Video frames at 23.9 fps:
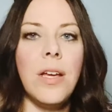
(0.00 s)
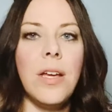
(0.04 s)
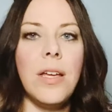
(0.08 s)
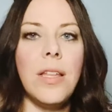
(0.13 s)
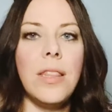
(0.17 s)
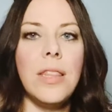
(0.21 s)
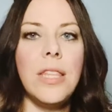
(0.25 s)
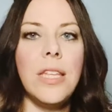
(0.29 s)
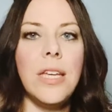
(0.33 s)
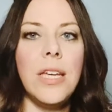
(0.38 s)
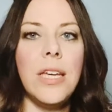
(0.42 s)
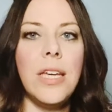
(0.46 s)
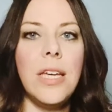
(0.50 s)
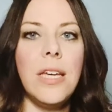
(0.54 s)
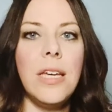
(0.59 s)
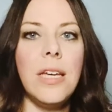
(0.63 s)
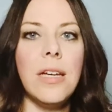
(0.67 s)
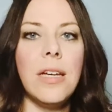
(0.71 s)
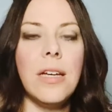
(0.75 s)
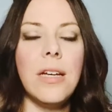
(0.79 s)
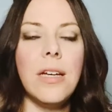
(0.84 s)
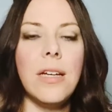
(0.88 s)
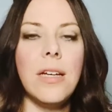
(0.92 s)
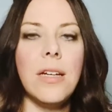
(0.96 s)

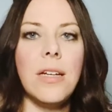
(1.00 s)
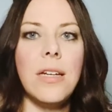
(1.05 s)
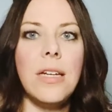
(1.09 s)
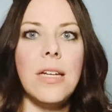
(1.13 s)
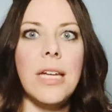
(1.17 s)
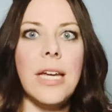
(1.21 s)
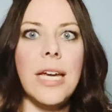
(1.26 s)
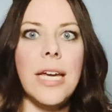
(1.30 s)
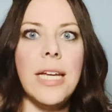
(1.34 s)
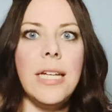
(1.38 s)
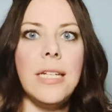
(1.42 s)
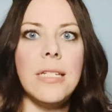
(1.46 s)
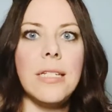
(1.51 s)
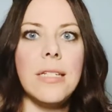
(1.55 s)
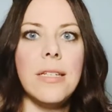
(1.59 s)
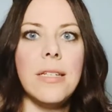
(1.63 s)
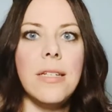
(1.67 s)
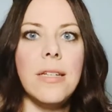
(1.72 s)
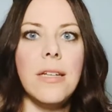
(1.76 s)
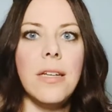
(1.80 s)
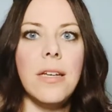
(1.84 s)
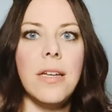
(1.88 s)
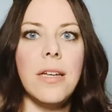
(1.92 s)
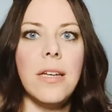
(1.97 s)
The knights
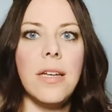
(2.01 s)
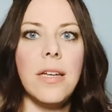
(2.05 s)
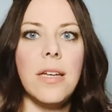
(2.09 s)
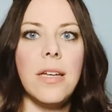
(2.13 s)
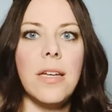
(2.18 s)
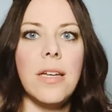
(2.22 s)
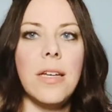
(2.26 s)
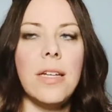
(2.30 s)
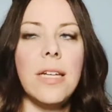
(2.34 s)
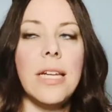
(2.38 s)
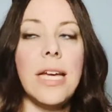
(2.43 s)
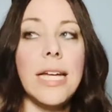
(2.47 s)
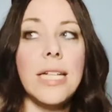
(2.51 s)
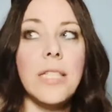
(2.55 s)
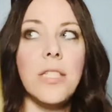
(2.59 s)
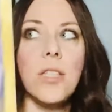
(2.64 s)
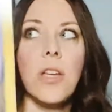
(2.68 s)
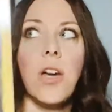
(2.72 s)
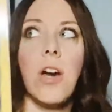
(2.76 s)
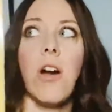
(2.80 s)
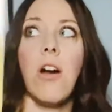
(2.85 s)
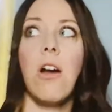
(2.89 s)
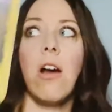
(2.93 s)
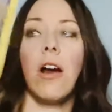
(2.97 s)

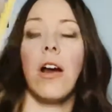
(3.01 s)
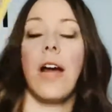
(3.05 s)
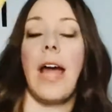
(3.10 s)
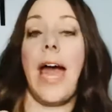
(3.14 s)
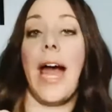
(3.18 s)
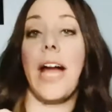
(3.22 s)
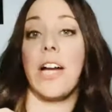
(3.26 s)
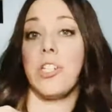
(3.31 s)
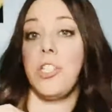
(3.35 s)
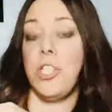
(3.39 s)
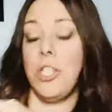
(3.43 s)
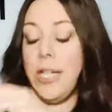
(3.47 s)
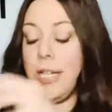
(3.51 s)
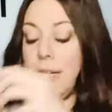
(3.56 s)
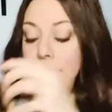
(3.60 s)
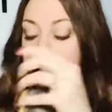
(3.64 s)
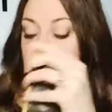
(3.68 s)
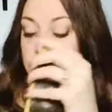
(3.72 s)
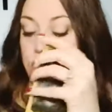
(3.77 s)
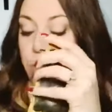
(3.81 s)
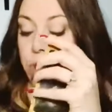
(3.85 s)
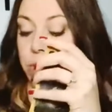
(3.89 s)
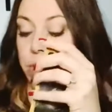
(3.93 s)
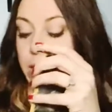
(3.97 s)
are action.
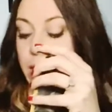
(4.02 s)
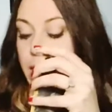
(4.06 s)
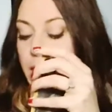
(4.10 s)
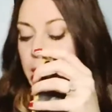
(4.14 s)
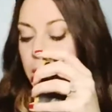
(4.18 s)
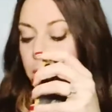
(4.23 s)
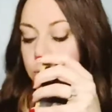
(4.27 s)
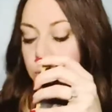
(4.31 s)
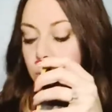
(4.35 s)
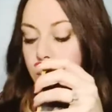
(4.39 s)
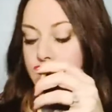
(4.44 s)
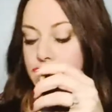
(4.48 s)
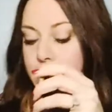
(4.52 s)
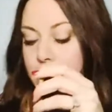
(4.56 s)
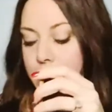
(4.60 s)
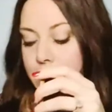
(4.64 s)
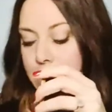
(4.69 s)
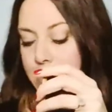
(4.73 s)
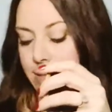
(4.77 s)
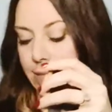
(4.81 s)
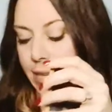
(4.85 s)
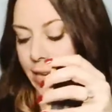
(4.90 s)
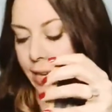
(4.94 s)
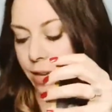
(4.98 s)
So the Knight of Wands is
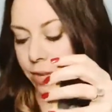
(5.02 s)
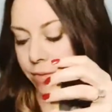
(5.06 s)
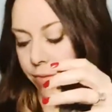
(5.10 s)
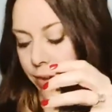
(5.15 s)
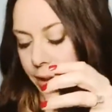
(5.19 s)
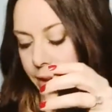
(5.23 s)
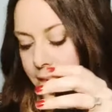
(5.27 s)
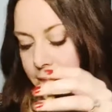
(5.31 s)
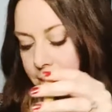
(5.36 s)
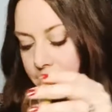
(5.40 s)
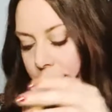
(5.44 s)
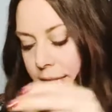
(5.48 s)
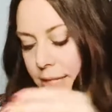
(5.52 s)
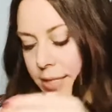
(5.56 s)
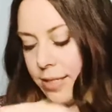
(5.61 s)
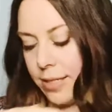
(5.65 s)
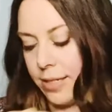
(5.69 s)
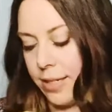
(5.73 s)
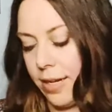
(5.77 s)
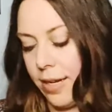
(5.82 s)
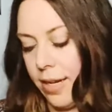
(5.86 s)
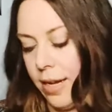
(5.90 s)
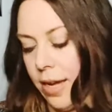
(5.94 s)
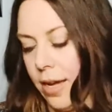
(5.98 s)
the second
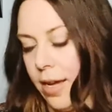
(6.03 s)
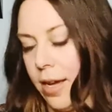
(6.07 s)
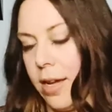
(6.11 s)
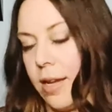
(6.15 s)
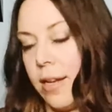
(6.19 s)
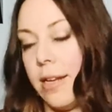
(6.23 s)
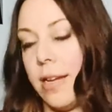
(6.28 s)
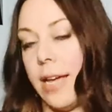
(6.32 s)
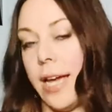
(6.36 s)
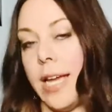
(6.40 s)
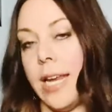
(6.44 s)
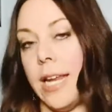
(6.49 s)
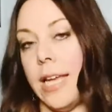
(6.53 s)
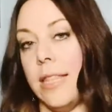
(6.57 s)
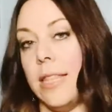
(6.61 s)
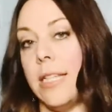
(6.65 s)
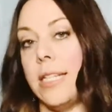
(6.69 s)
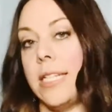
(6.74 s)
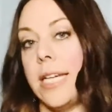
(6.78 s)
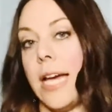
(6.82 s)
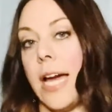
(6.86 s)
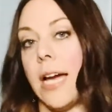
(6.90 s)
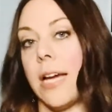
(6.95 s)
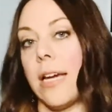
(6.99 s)
fastest knight in the
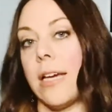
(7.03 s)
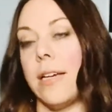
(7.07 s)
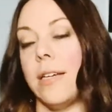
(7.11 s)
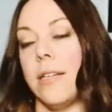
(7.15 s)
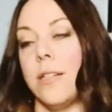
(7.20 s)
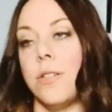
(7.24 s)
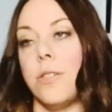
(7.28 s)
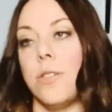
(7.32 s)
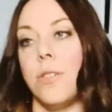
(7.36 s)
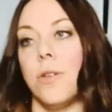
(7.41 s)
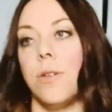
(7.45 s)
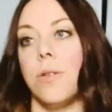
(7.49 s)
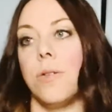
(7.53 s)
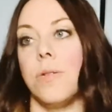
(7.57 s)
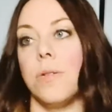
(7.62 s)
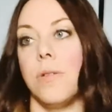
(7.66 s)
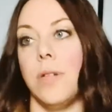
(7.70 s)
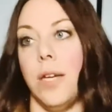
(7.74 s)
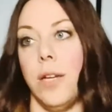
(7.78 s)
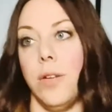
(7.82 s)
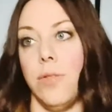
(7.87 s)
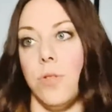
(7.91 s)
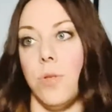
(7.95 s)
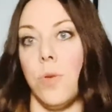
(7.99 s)
deck. So
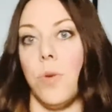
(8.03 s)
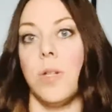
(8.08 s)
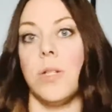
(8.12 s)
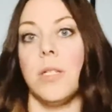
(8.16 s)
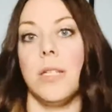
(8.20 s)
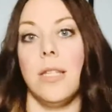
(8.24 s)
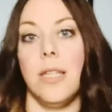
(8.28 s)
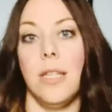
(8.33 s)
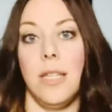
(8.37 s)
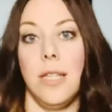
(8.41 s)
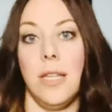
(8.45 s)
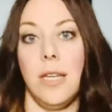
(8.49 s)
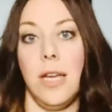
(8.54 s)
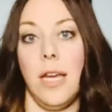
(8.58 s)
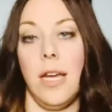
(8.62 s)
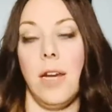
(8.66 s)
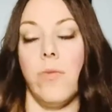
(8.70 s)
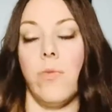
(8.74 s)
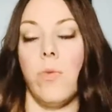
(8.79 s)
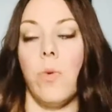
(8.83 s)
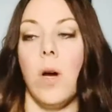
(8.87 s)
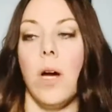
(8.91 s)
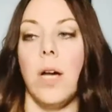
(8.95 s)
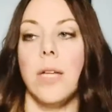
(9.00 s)
Knight of Swords and then the Knight
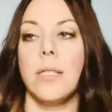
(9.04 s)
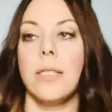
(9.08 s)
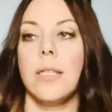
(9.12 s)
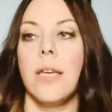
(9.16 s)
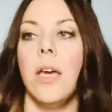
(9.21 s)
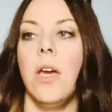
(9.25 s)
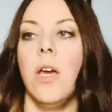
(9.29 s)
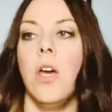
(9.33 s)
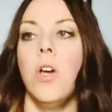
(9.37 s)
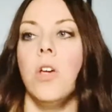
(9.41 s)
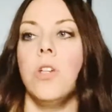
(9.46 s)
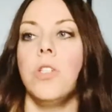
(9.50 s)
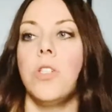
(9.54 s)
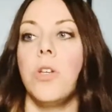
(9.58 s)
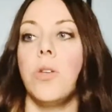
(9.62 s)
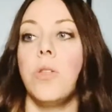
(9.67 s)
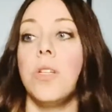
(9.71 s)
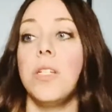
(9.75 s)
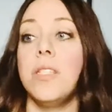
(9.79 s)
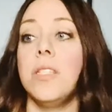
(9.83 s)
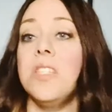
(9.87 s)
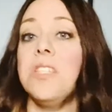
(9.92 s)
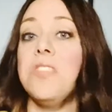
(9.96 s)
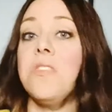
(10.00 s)
of Wands. So
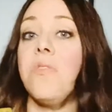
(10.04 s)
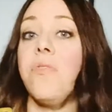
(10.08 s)
this is